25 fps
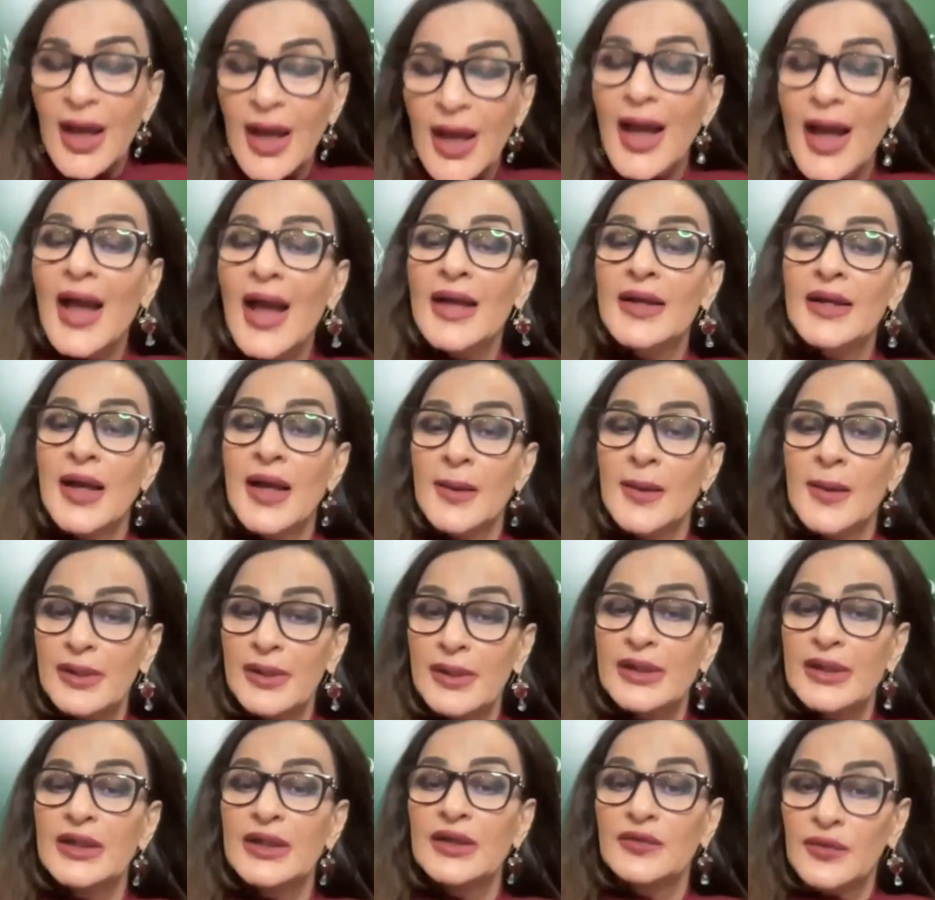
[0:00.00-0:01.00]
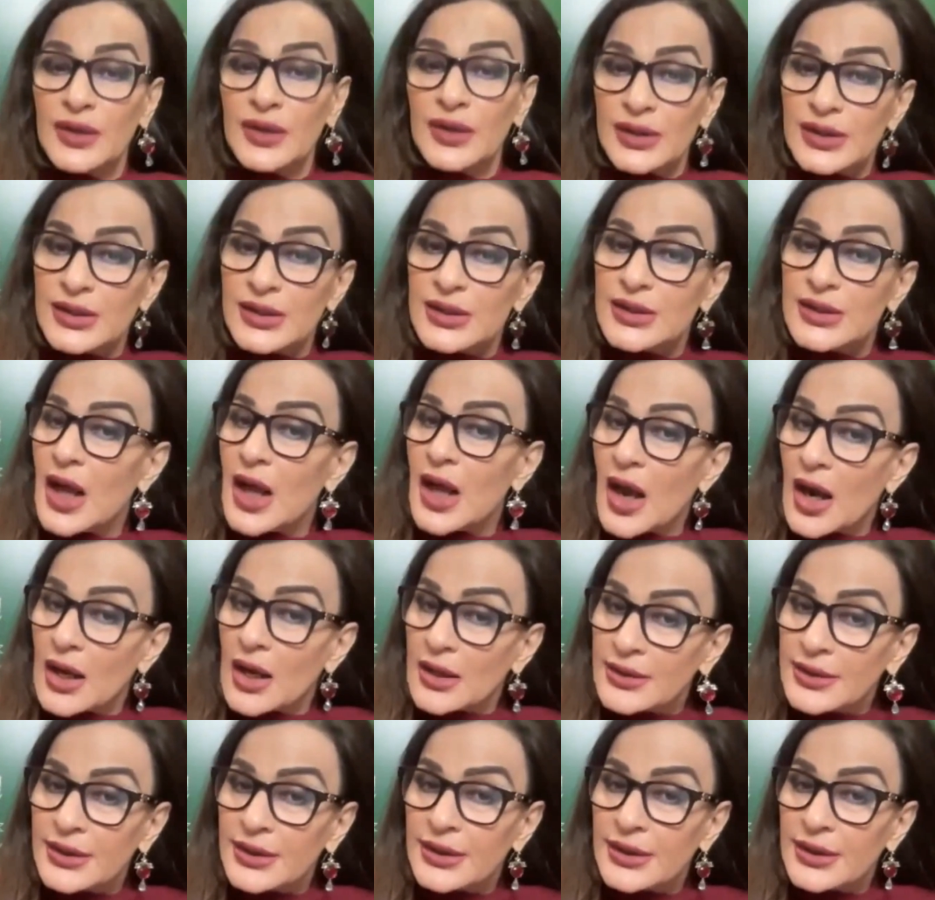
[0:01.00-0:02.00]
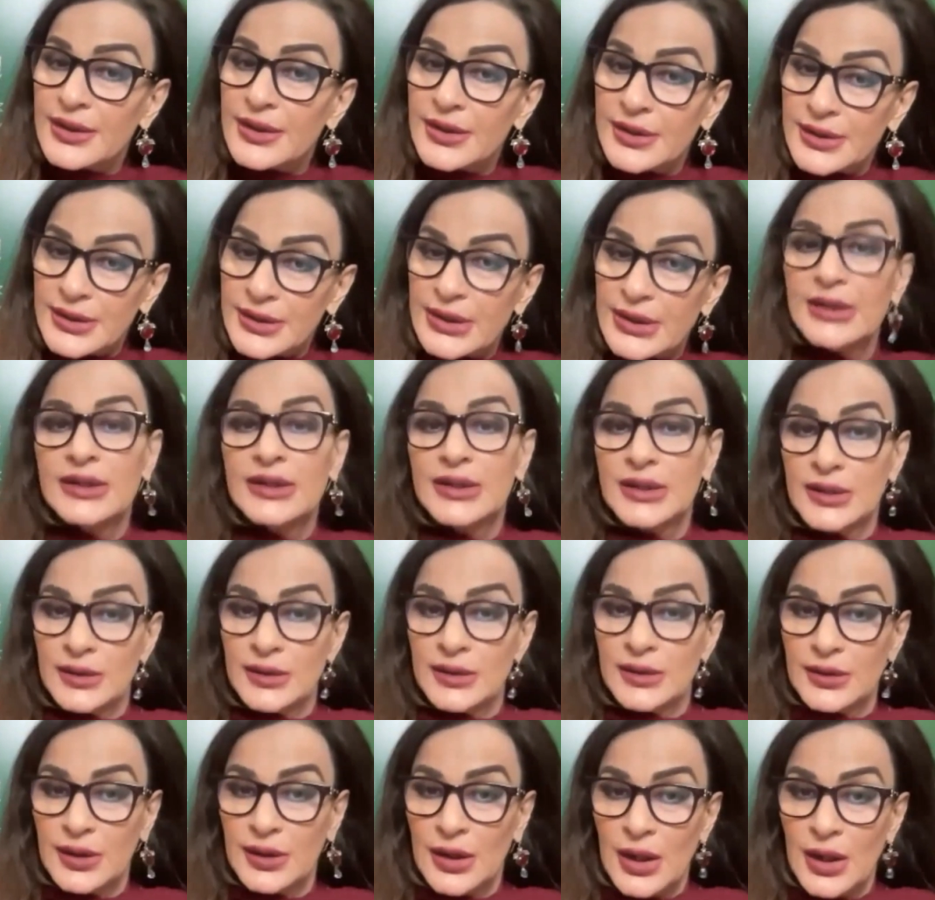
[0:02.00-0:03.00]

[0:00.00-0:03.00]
and I believe it is understated